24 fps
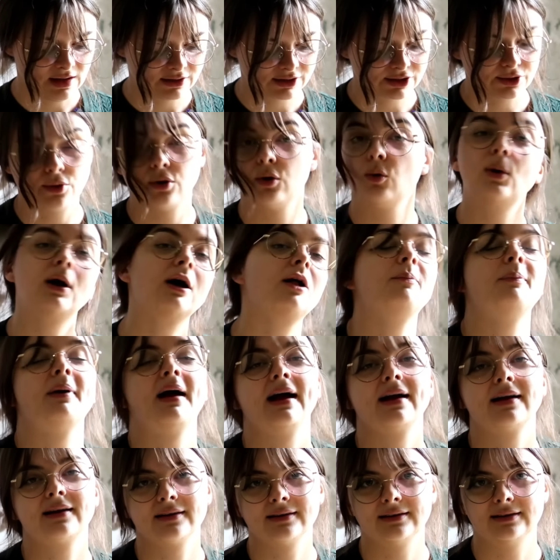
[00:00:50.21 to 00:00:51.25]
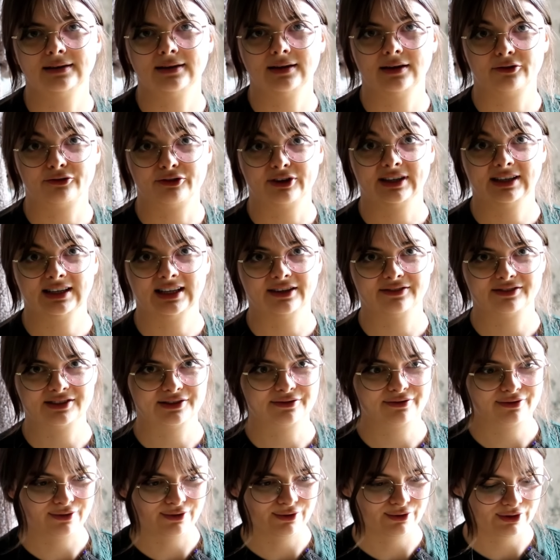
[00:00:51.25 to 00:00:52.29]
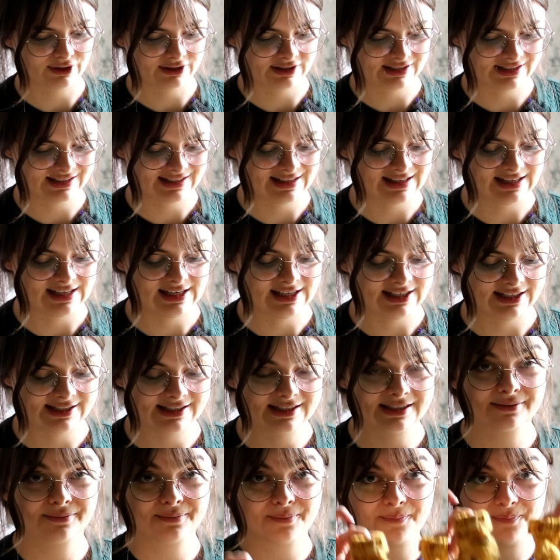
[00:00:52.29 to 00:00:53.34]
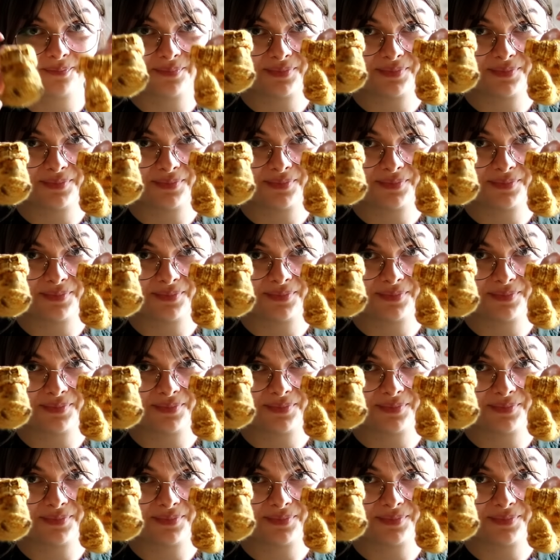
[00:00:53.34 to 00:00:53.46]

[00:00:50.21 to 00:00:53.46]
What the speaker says: So a while back, a friend gifted Flores these